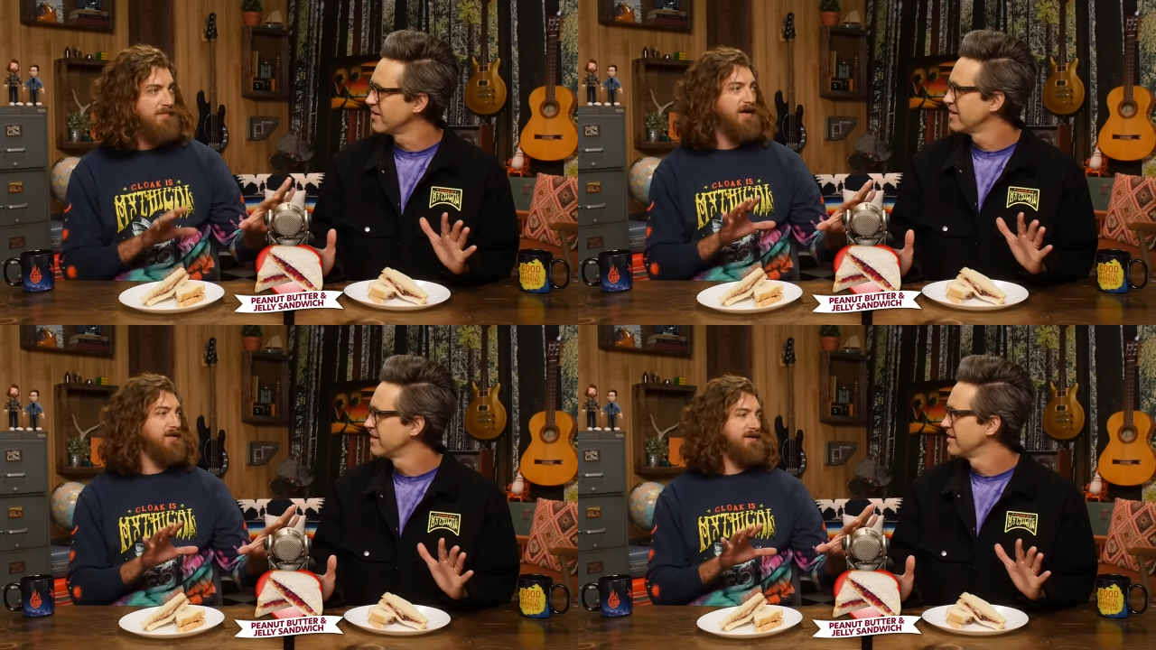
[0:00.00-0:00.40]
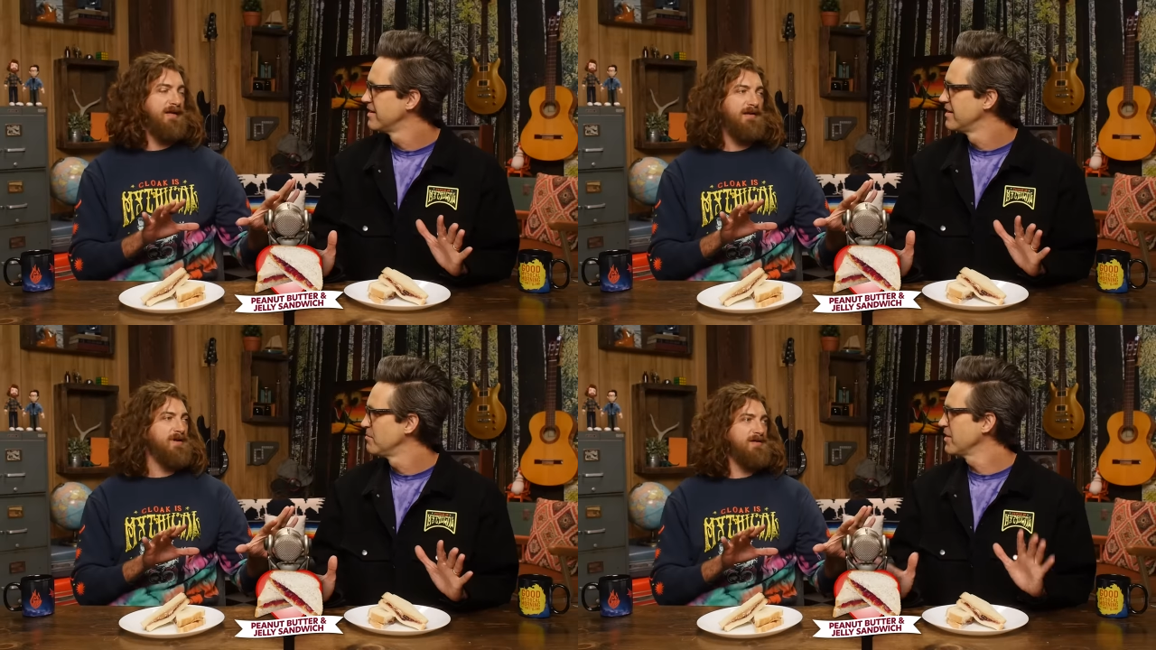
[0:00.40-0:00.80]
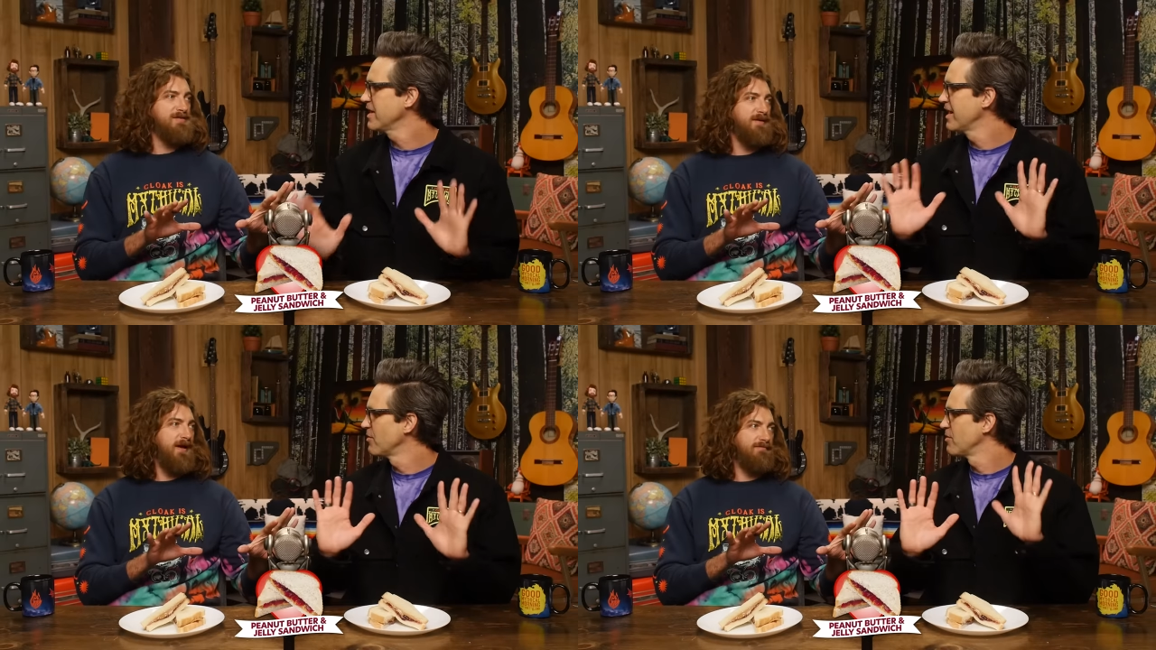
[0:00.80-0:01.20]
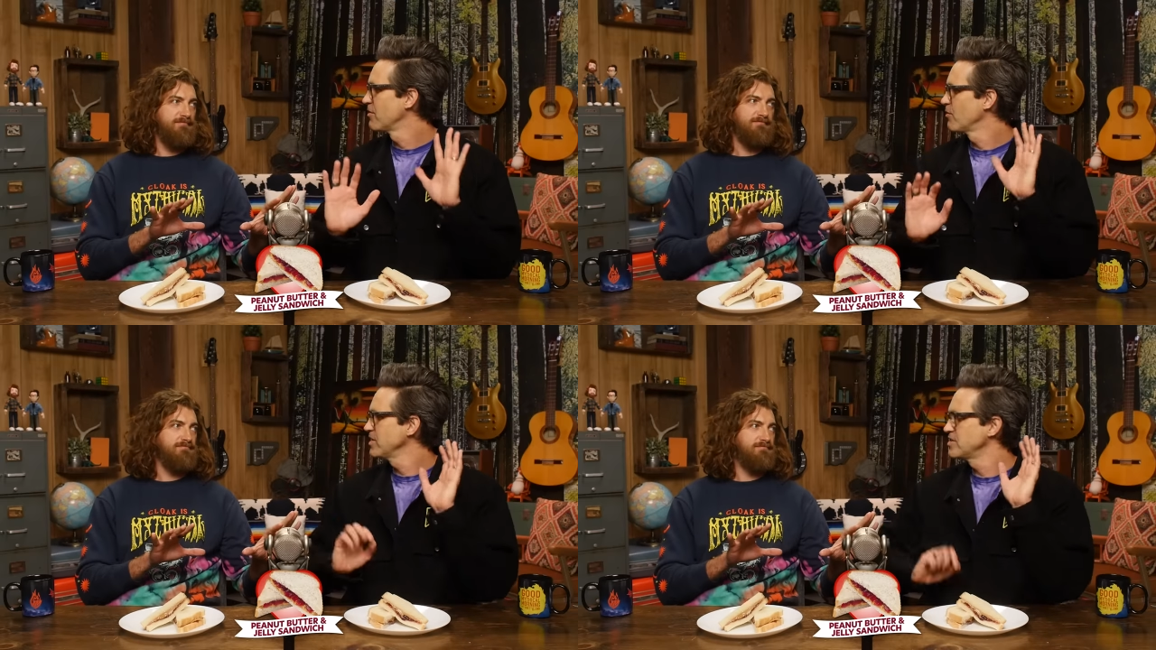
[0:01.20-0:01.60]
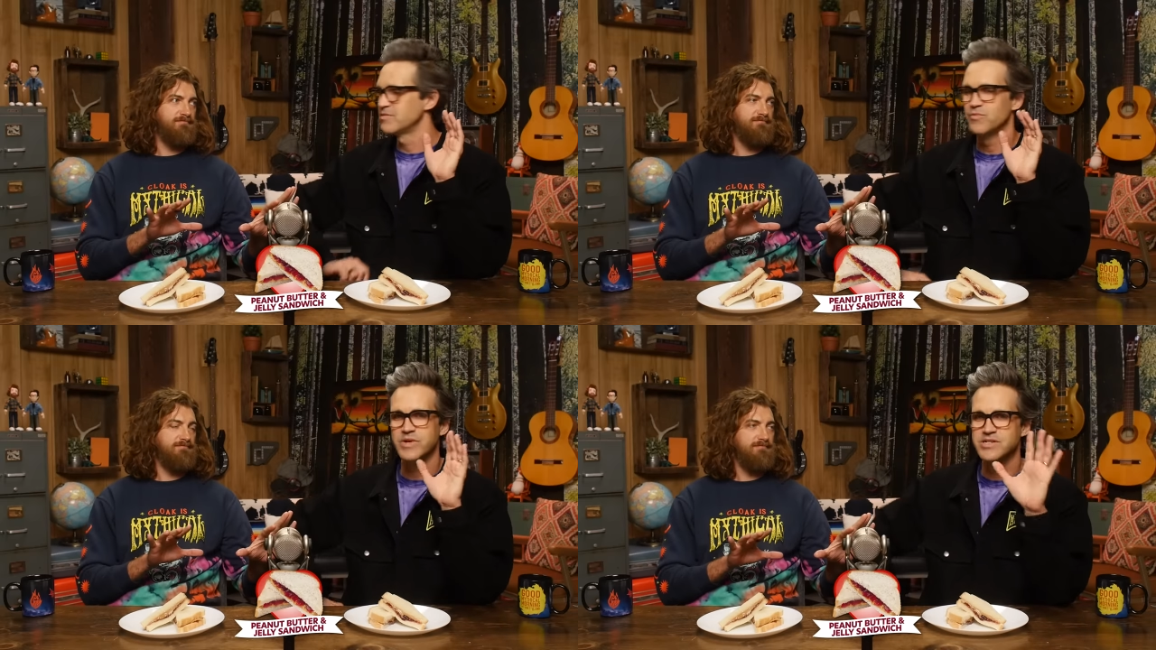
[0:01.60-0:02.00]
Speaker 1: it. I'm not looking at it because. But yeah, of that. we
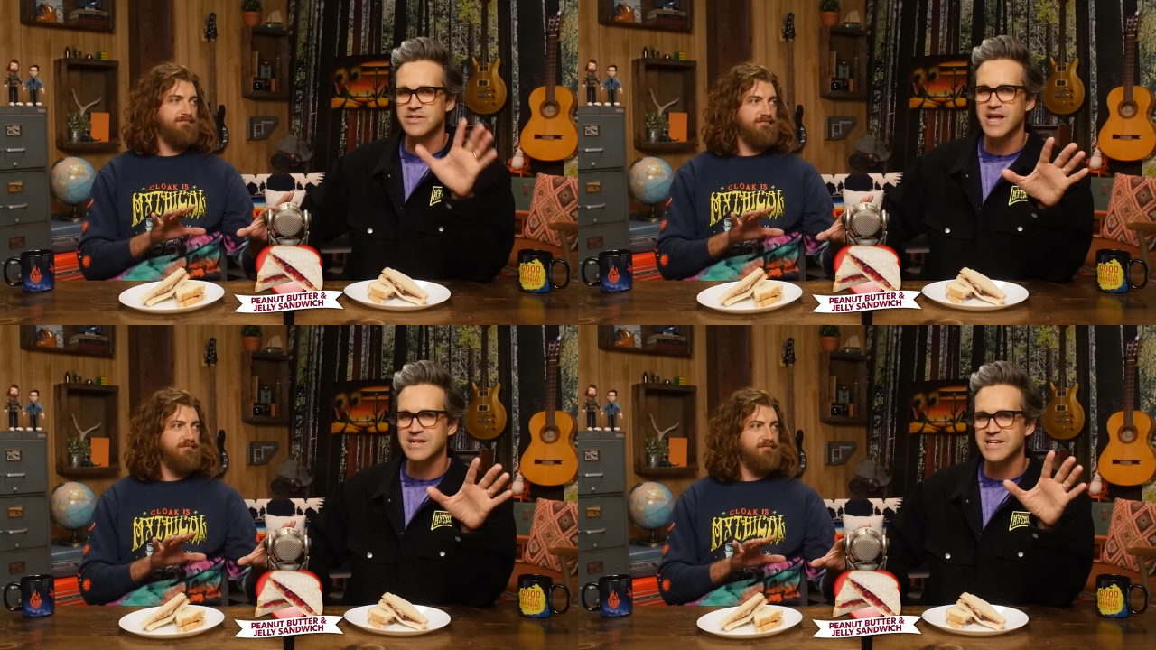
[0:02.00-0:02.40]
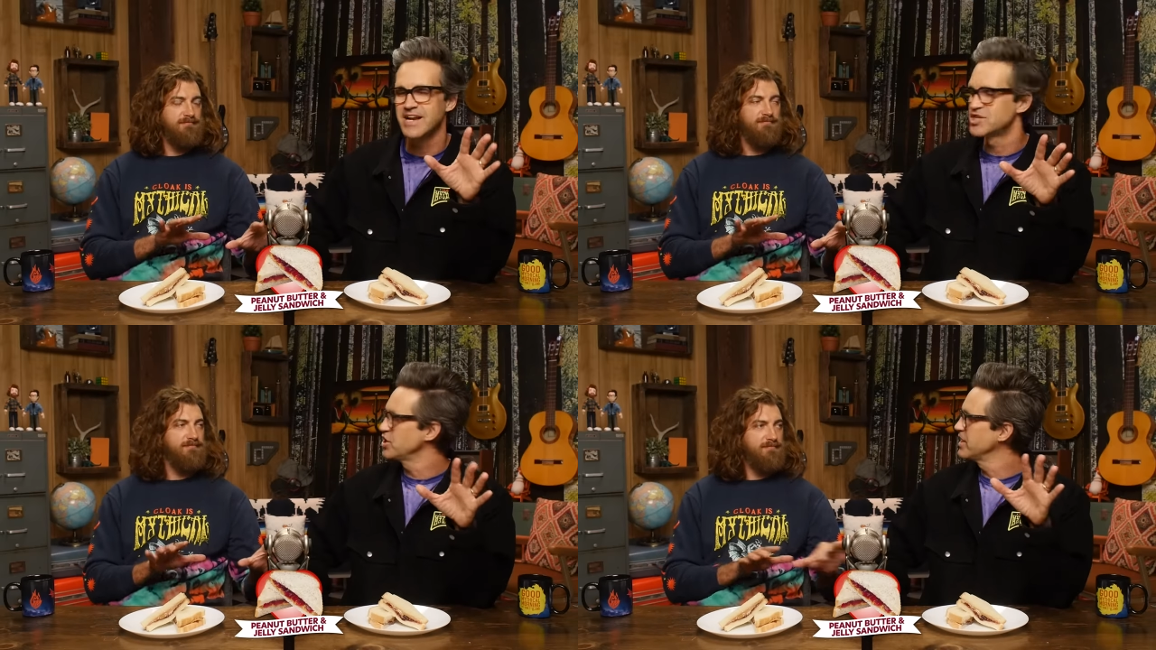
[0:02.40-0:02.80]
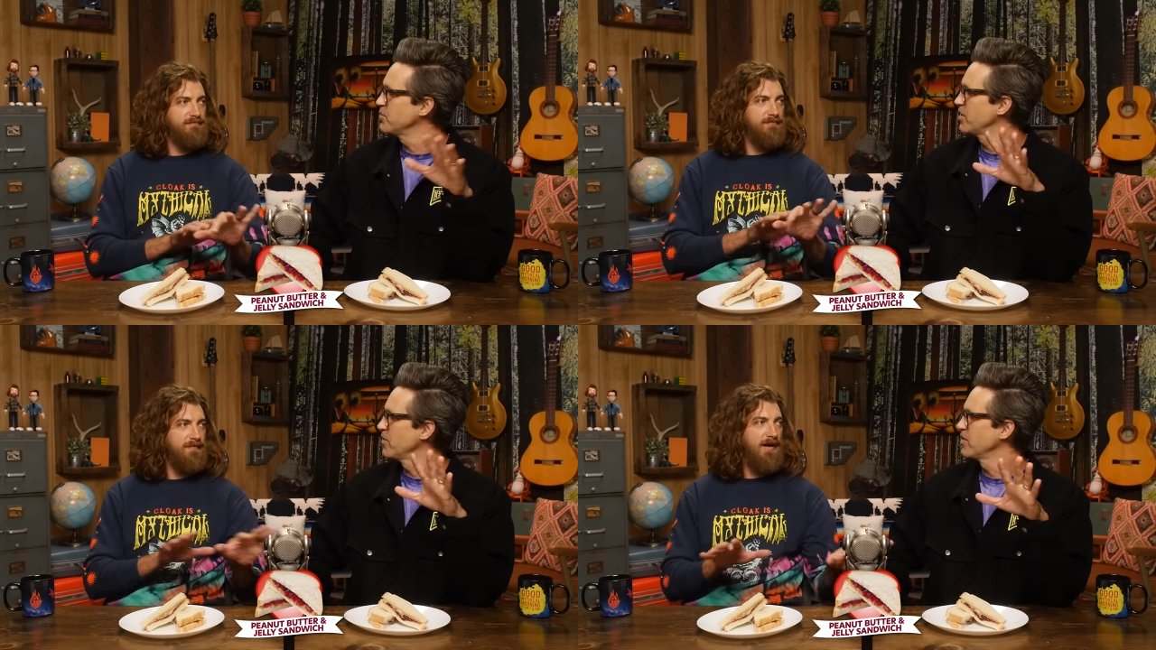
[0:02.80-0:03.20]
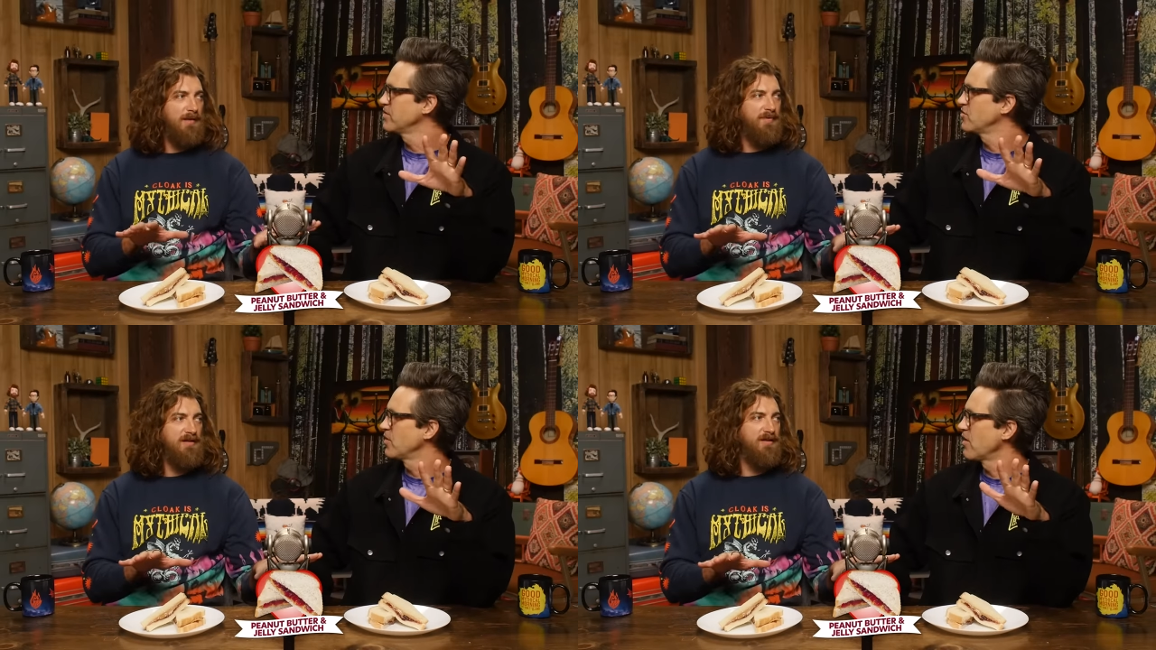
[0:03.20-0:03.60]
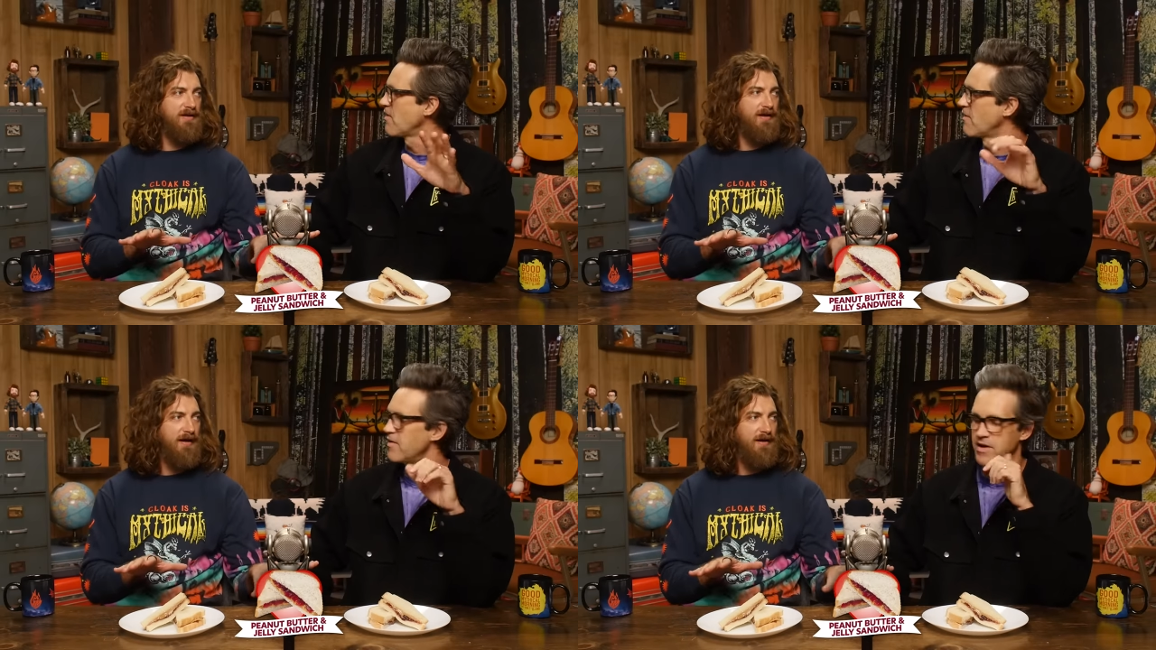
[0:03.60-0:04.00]
should. That's kind of cheating. We don't want to. I'm not
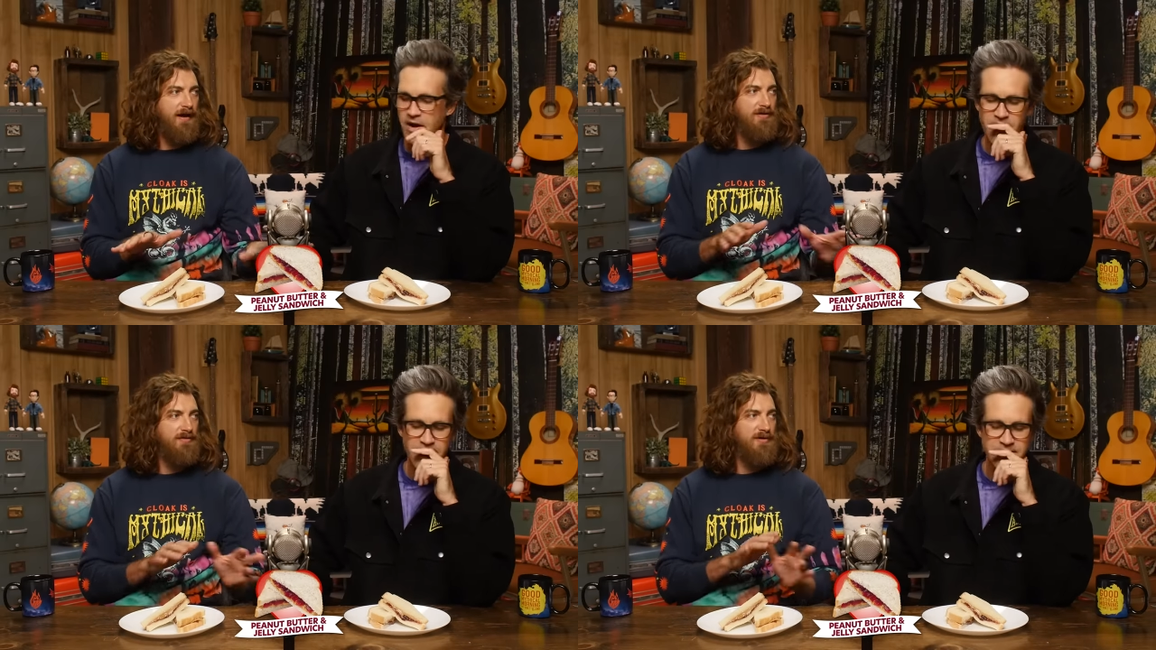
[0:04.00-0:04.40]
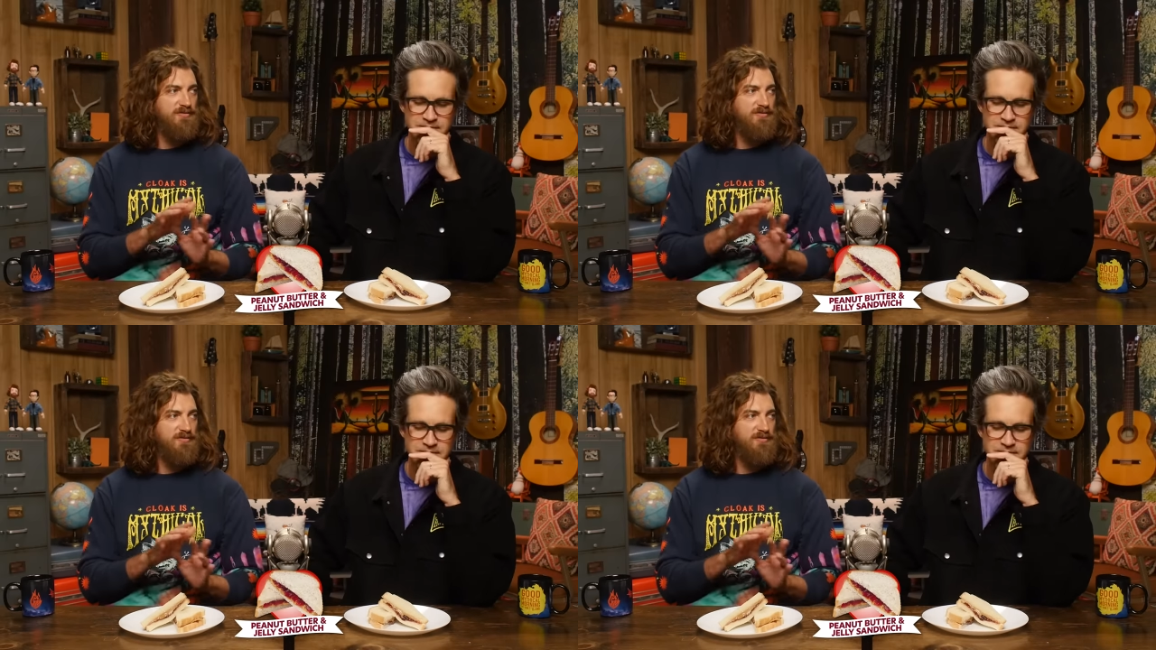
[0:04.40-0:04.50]
looking at it. I don't. Right.